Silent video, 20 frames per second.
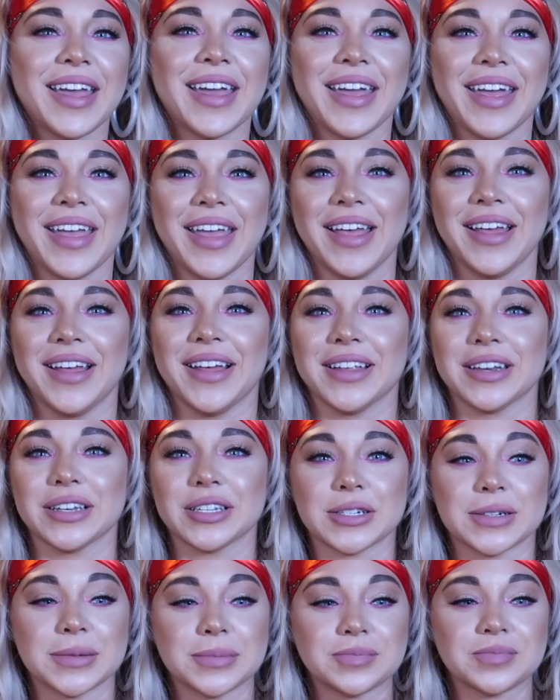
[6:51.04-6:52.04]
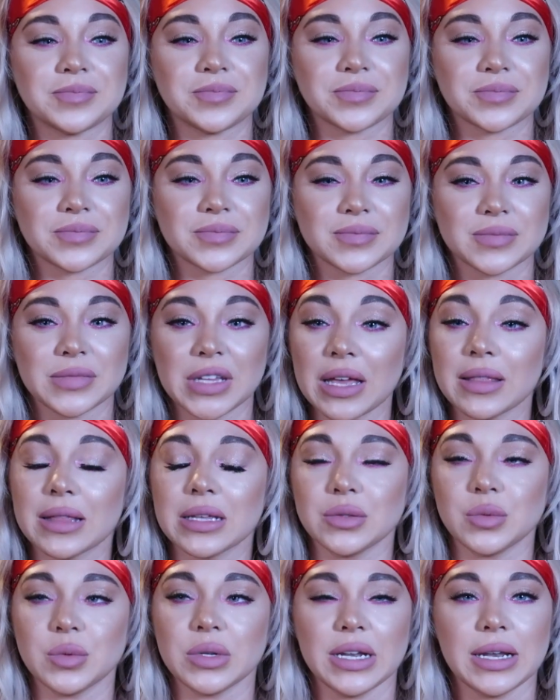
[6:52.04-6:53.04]
And yeah,
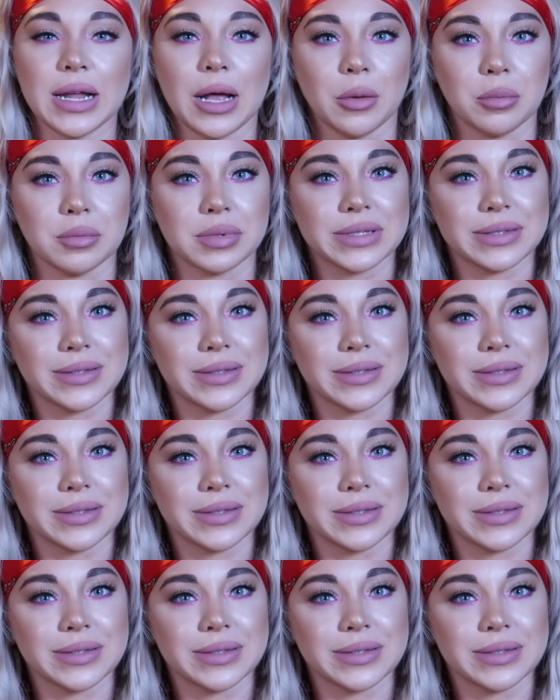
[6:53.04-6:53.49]
that's what it helps.